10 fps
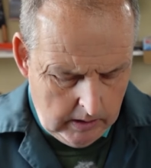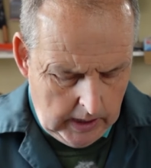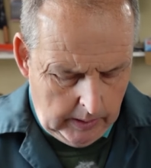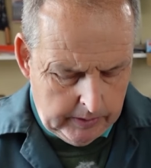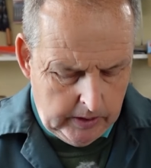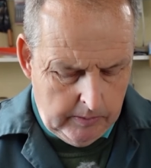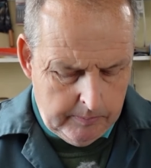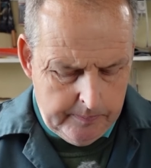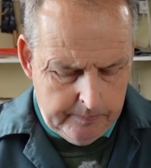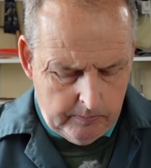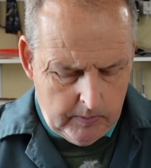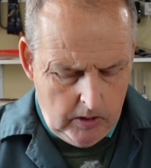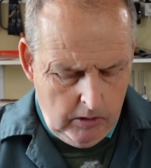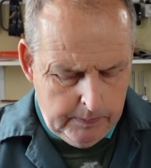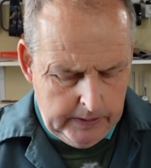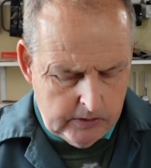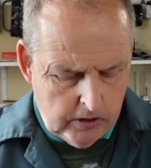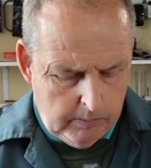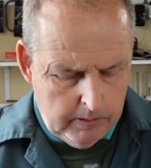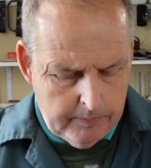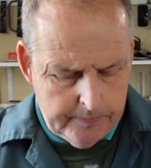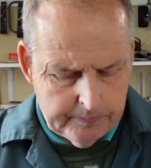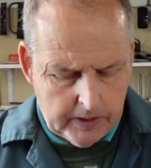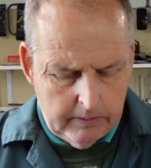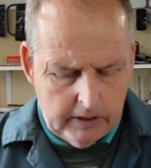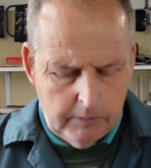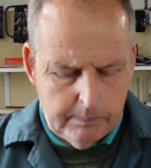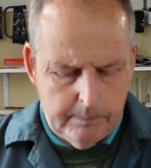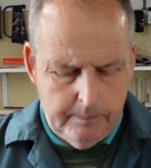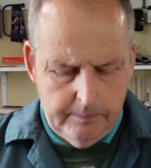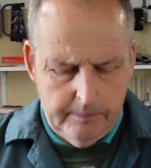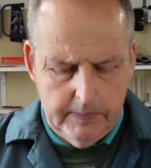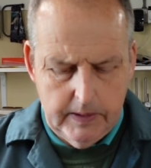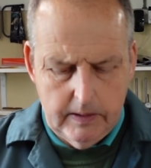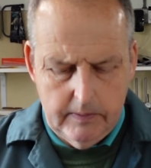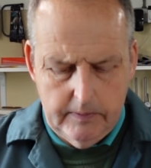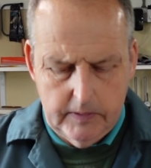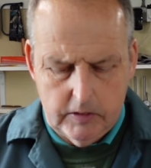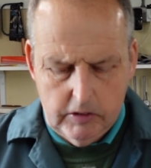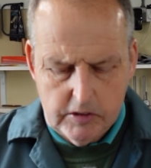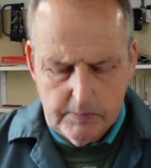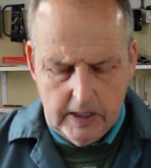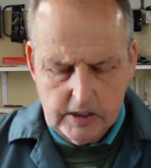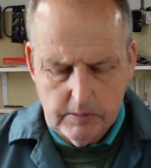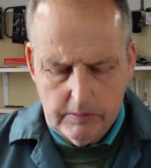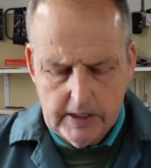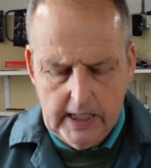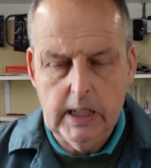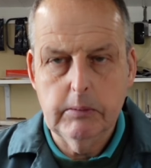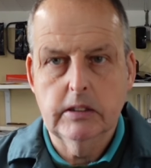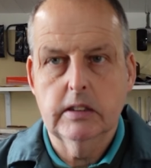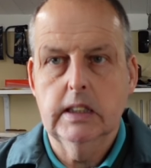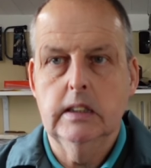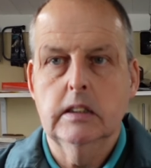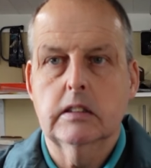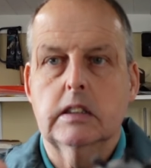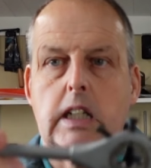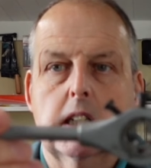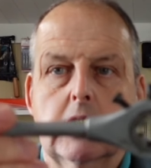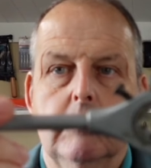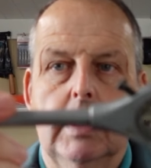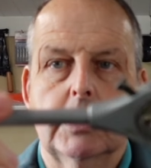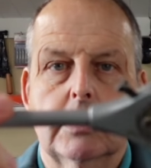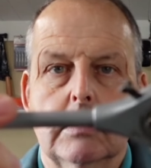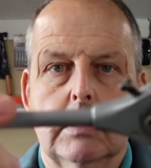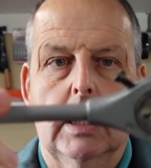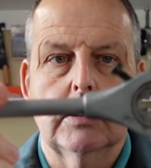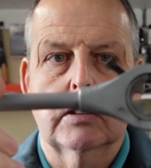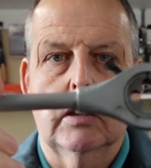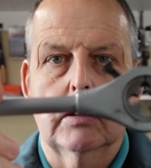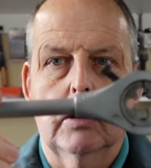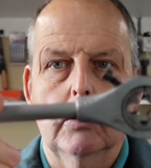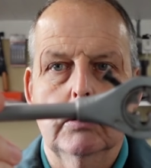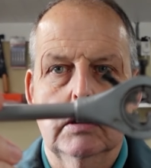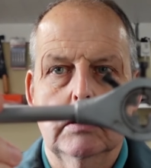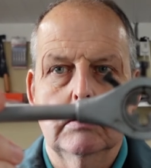I'm going to open it up and I'm going to its maximum diameter in this conventional die stock holder.